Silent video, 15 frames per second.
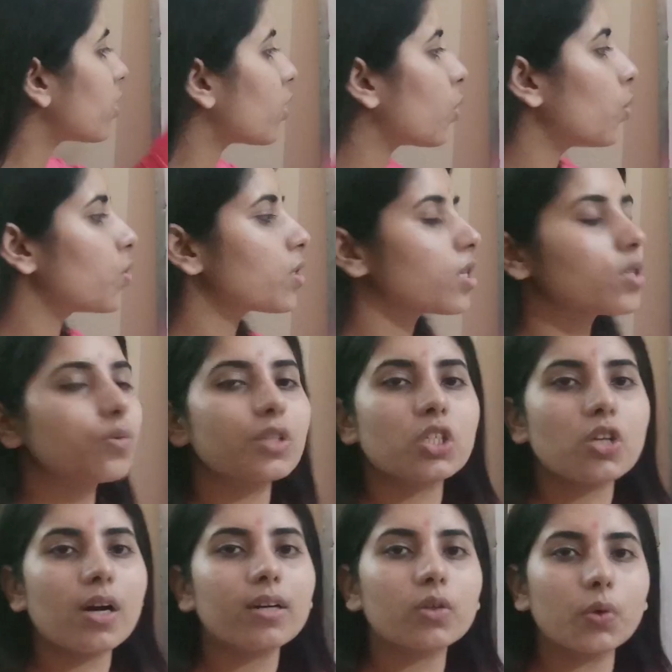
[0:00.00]
the courses which
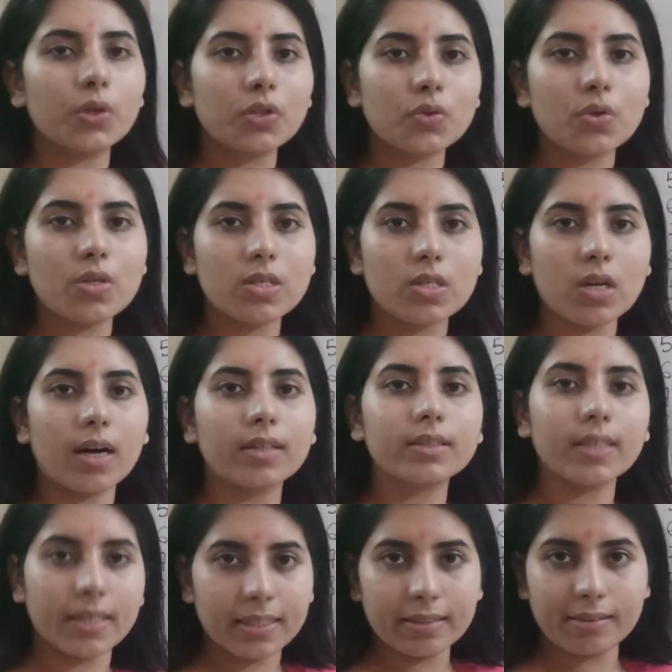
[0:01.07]
are going to start
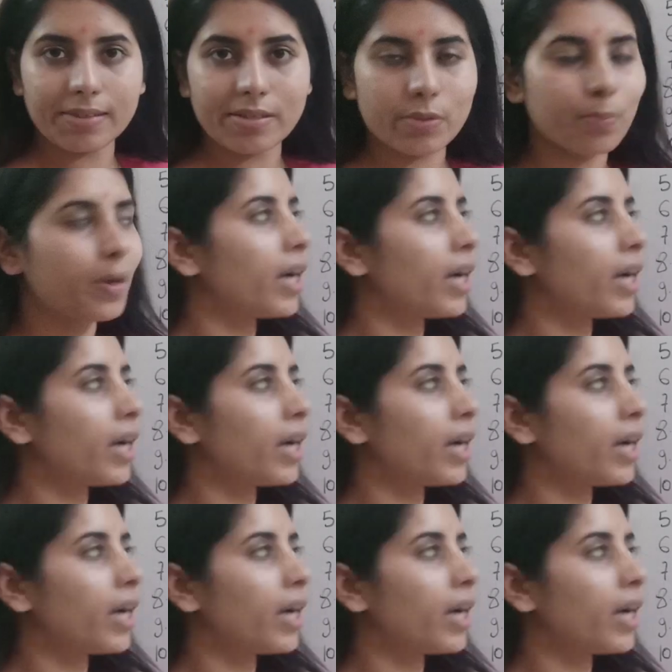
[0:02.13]
in this